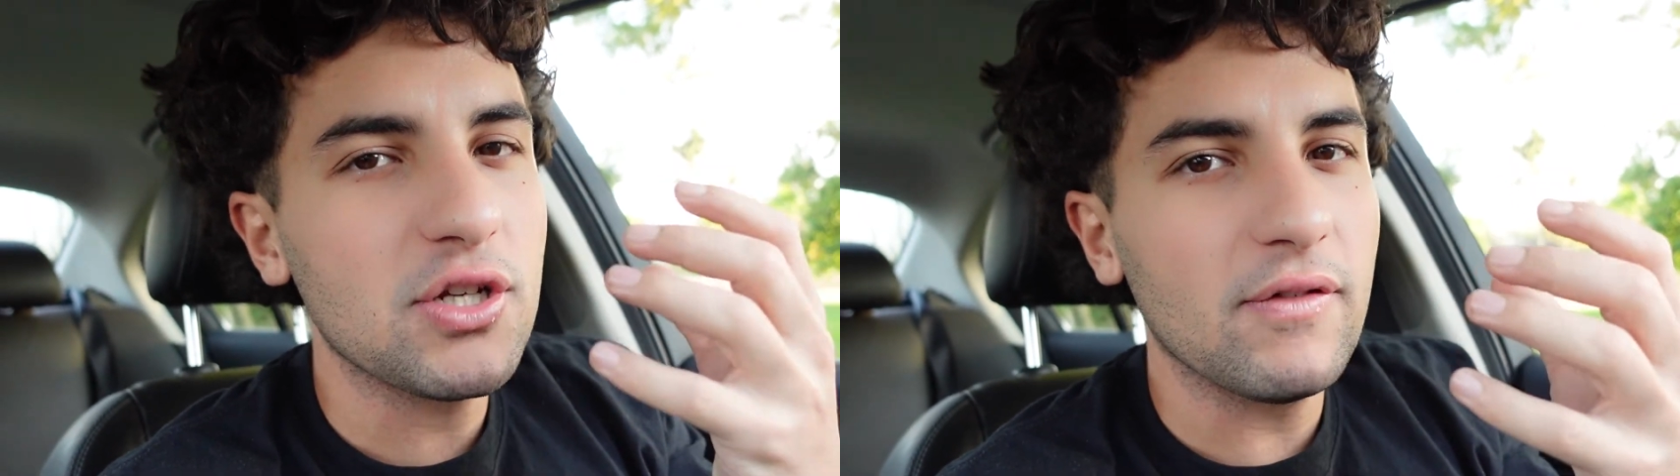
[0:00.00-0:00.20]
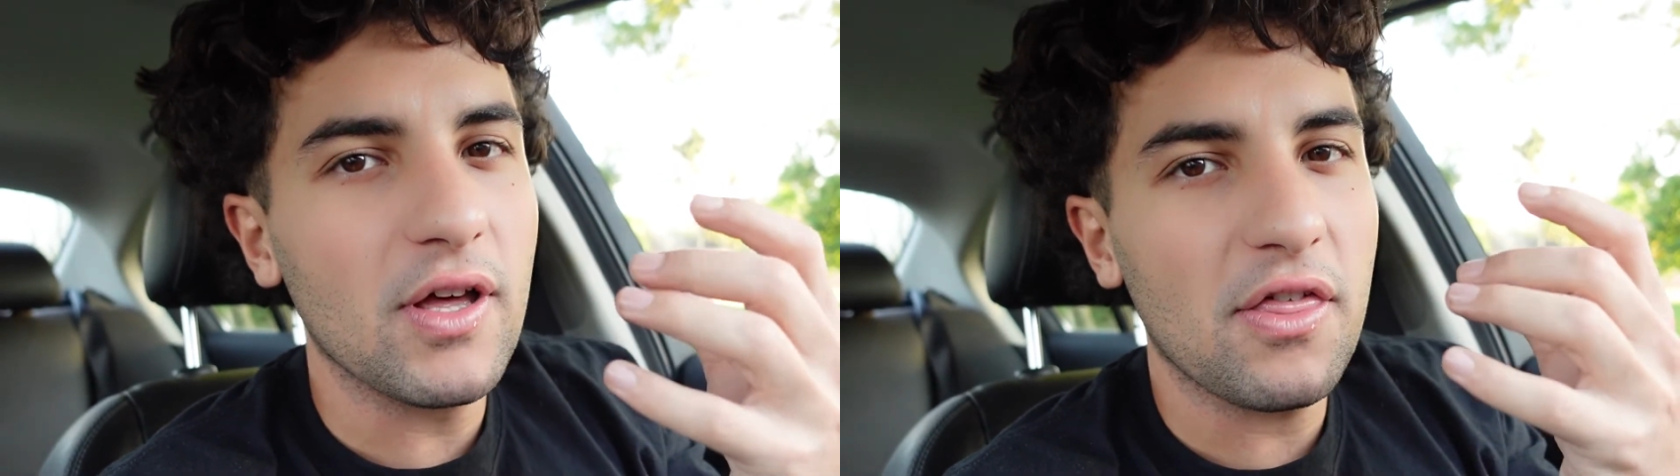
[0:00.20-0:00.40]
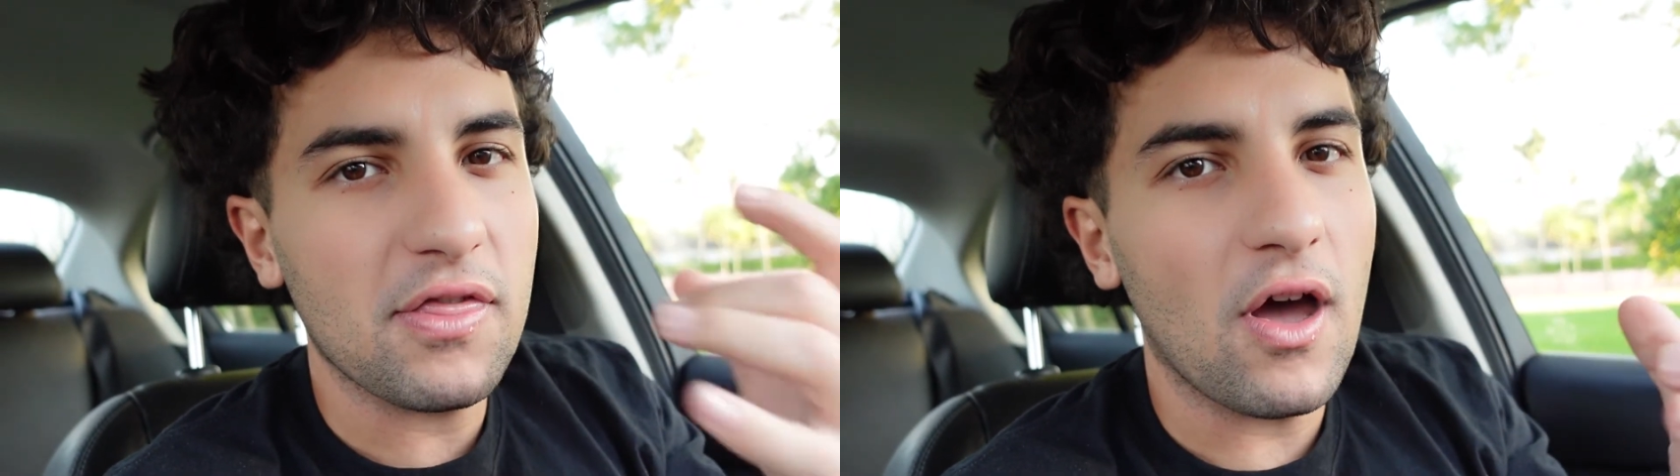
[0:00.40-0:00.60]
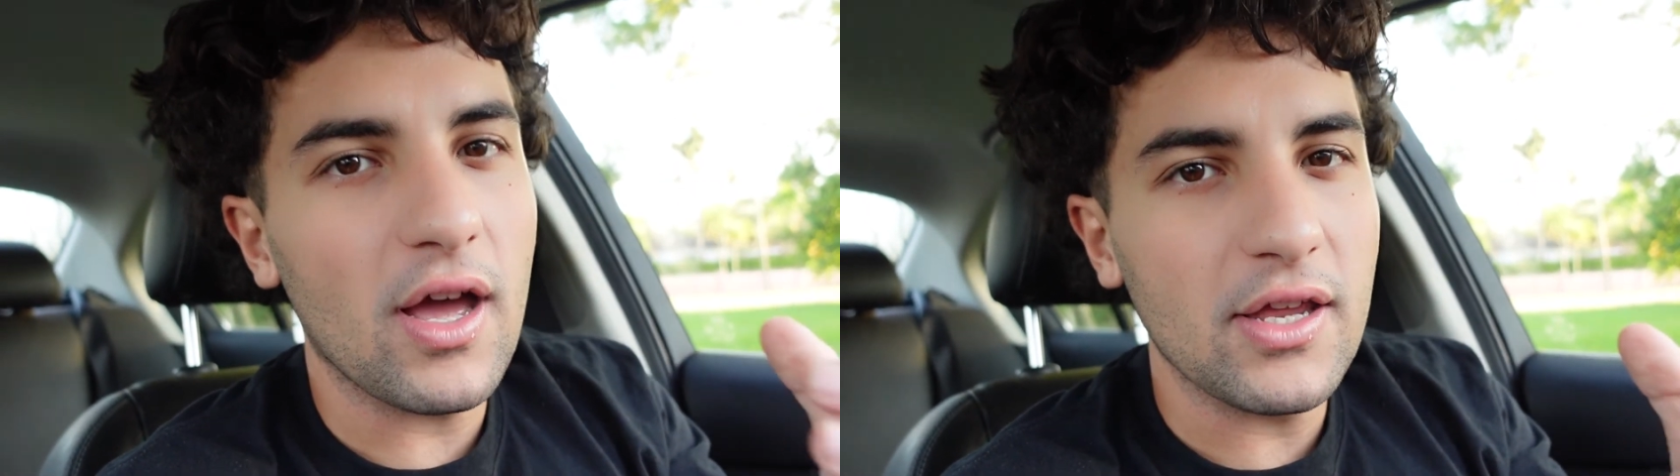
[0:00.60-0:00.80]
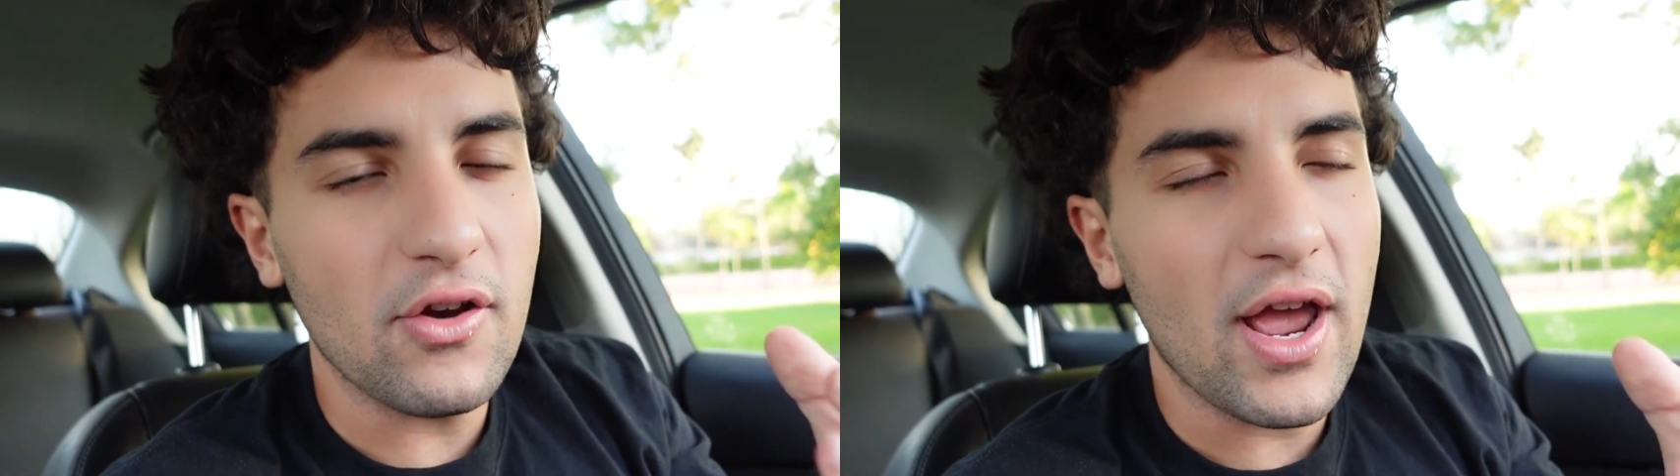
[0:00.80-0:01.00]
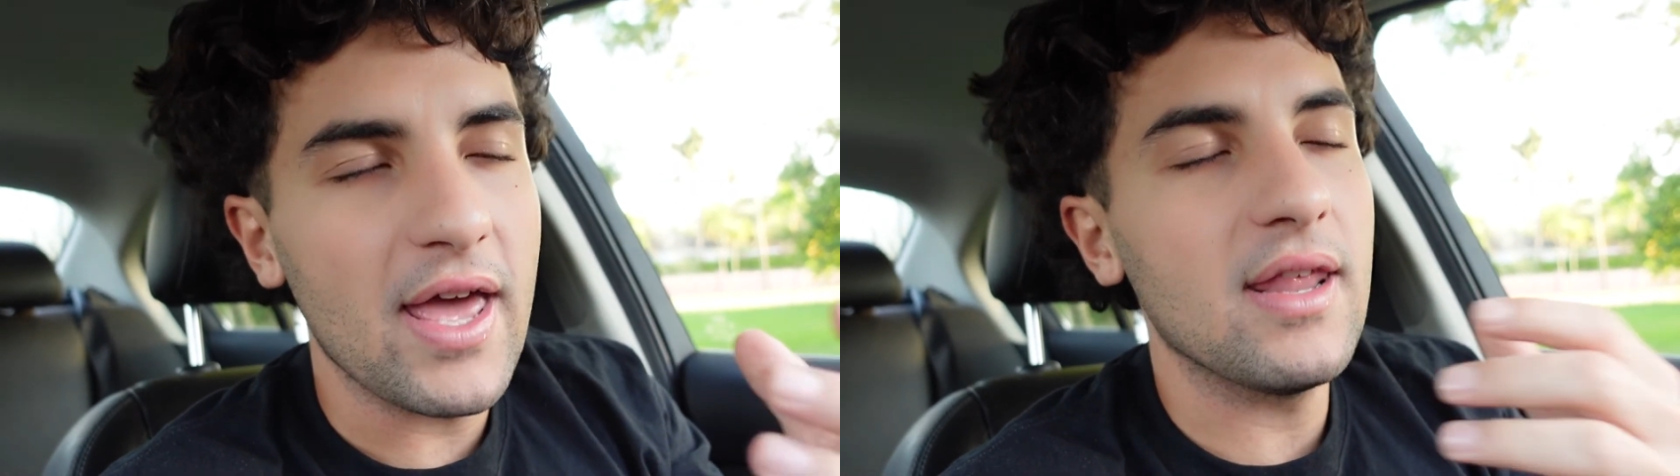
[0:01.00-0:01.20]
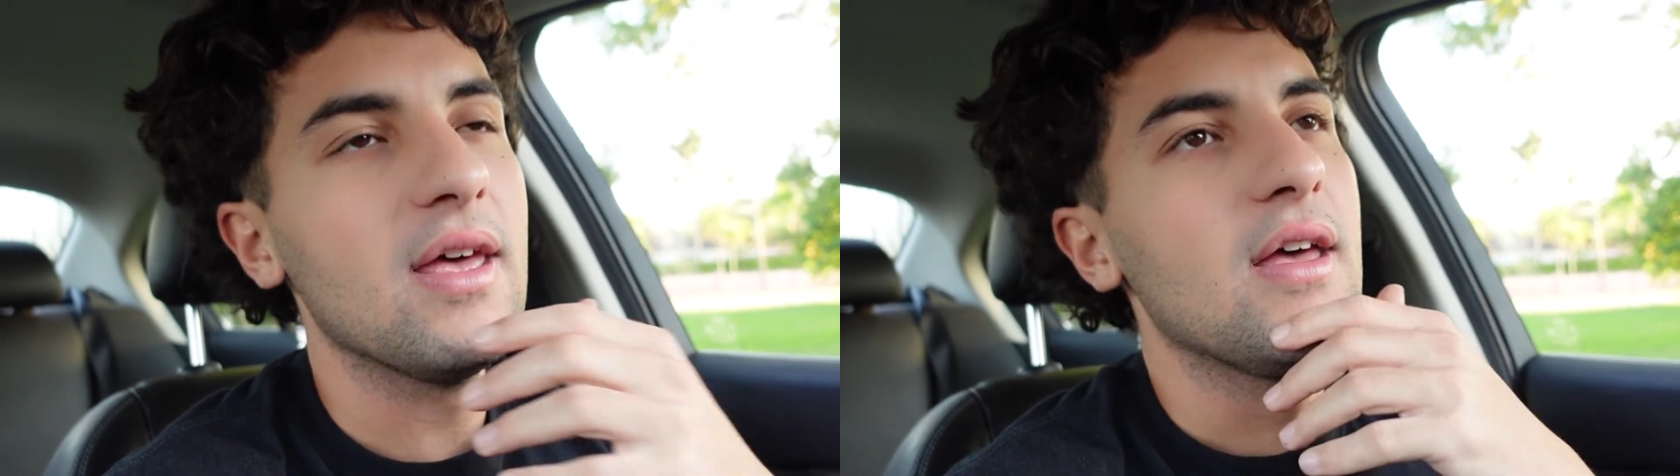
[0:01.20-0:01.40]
of a thought in your head.